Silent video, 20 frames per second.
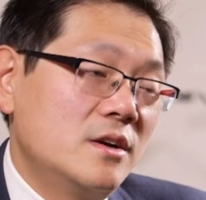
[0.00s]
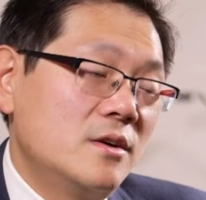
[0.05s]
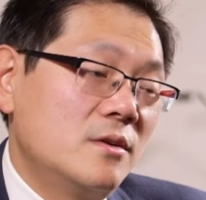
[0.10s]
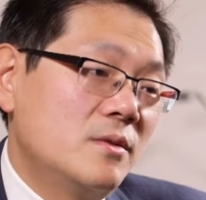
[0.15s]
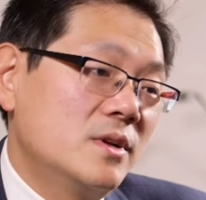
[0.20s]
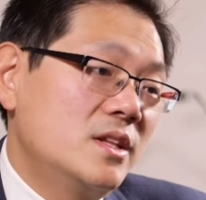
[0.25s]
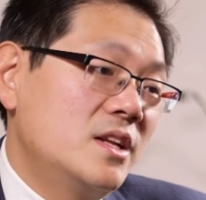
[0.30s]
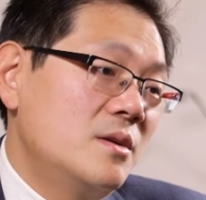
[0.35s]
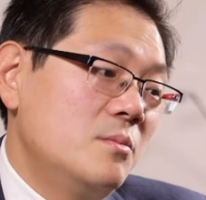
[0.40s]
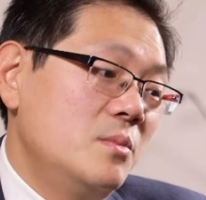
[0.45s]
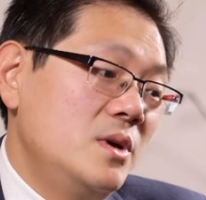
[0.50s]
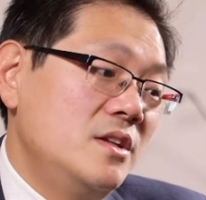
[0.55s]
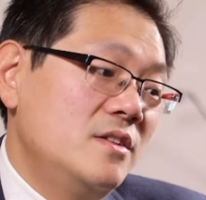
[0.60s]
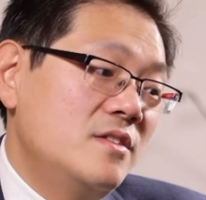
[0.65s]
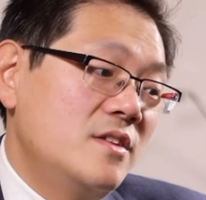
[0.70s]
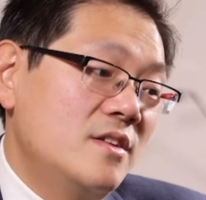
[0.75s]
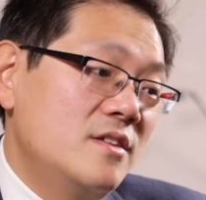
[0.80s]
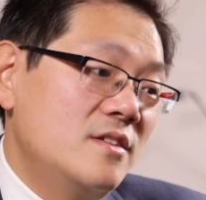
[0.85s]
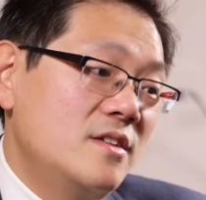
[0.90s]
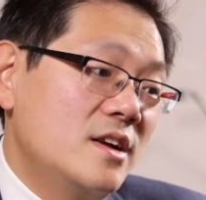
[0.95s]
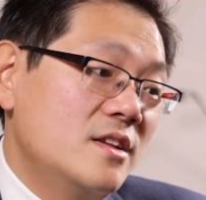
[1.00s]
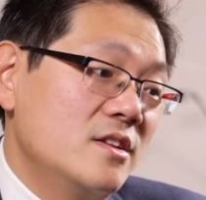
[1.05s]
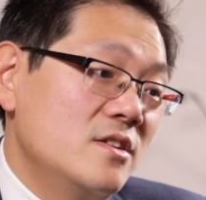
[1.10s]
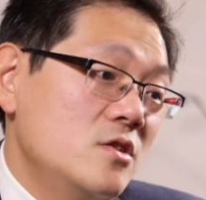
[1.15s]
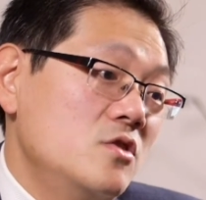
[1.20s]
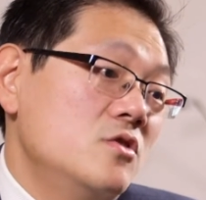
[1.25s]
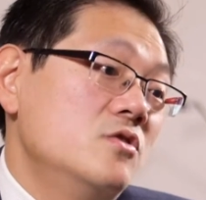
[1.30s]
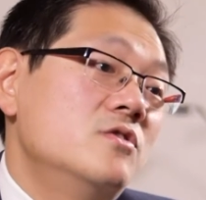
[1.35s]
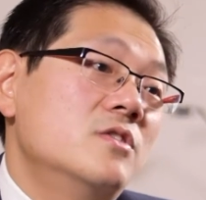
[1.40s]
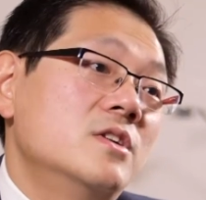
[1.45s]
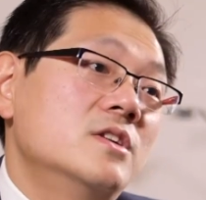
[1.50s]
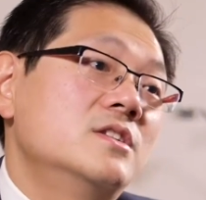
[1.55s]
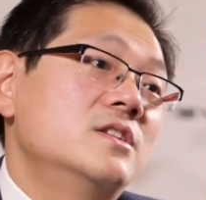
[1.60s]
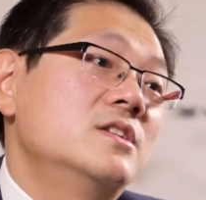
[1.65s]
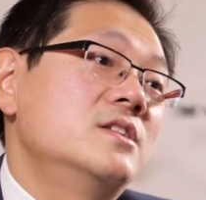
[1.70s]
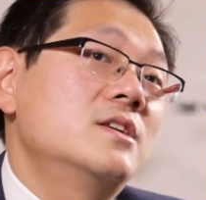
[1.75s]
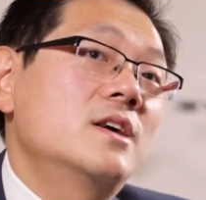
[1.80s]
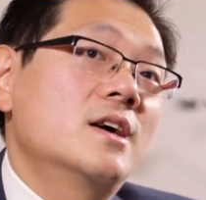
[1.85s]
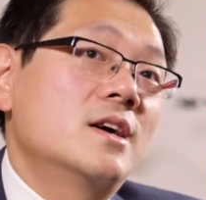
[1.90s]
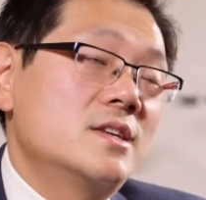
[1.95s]
What that means is that the uterus
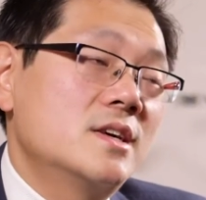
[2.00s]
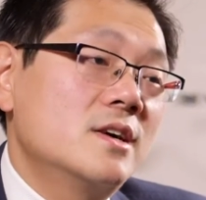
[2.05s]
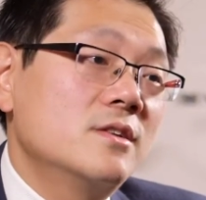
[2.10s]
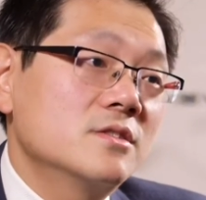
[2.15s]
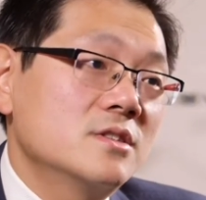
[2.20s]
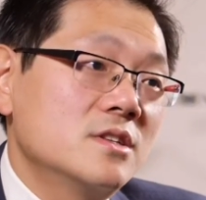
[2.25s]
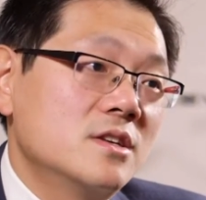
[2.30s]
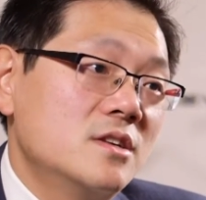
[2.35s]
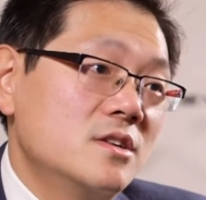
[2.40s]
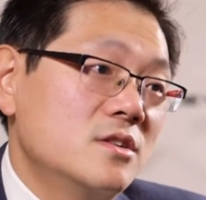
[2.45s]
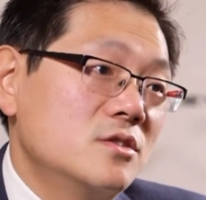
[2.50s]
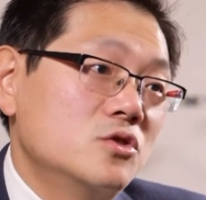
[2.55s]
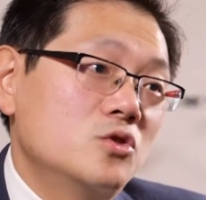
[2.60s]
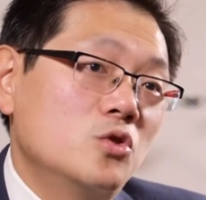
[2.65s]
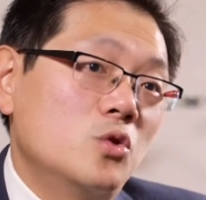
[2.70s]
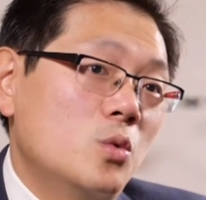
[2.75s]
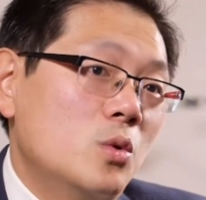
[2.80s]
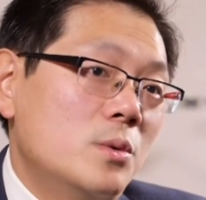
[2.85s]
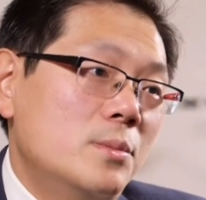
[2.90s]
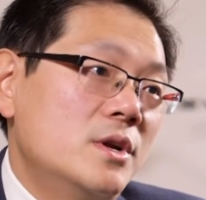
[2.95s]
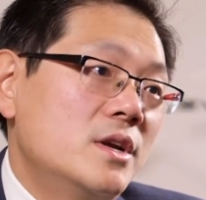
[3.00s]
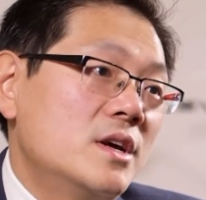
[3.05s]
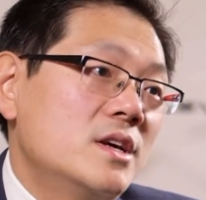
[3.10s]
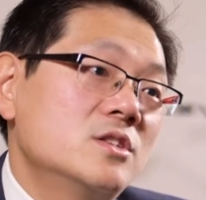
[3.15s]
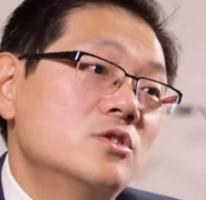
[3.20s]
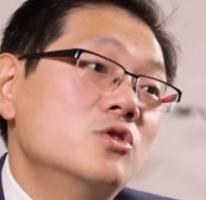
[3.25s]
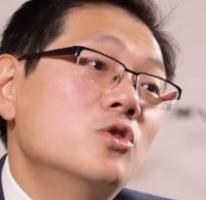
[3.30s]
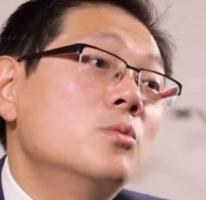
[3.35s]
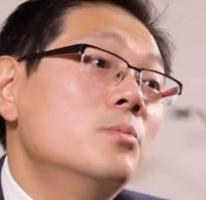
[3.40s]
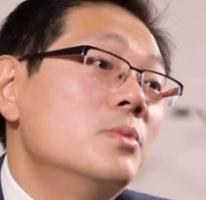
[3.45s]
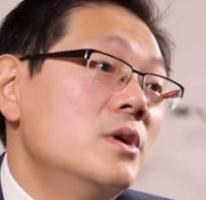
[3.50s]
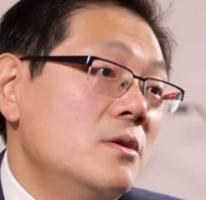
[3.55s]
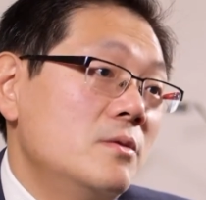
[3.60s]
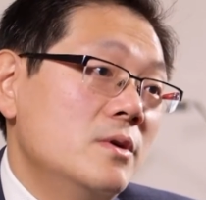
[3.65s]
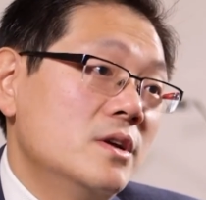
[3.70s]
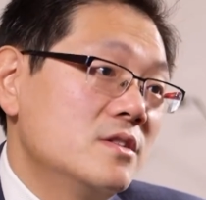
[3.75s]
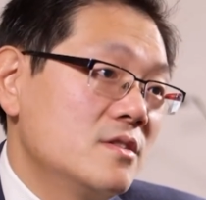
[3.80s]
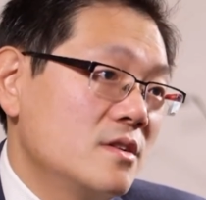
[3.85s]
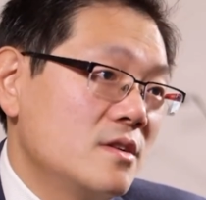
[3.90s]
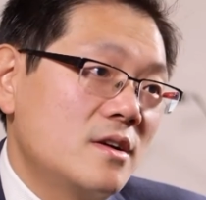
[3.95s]
is cut out, so a woman has no
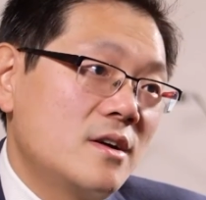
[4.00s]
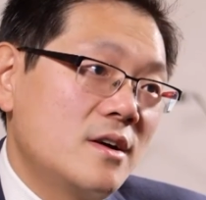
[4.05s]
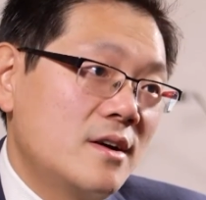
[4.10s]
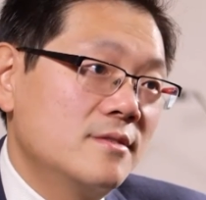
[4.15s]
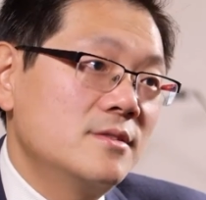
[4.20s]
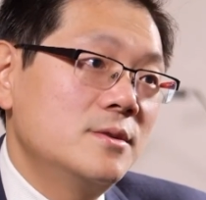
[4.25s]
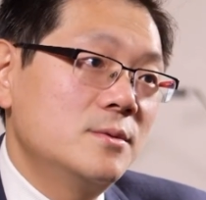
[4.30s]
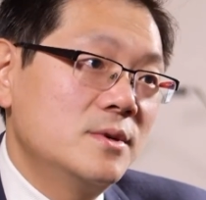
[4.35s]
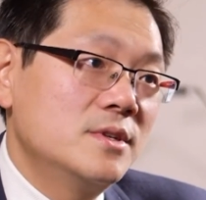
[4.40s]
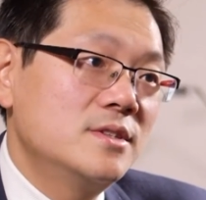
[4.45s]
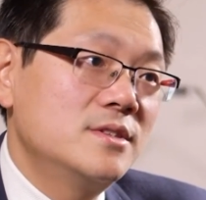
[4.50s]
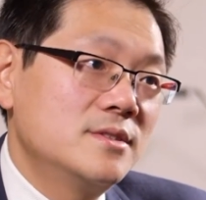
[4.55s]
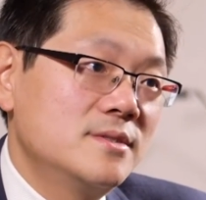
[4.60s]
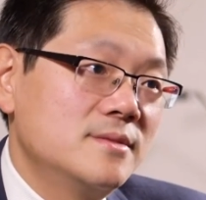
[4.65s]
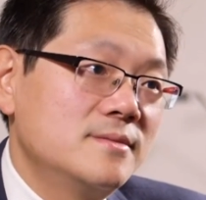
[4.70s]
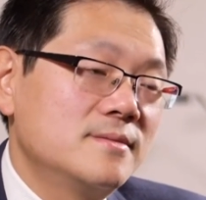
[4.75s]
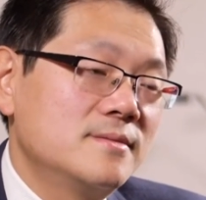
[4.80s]
periods afterwards.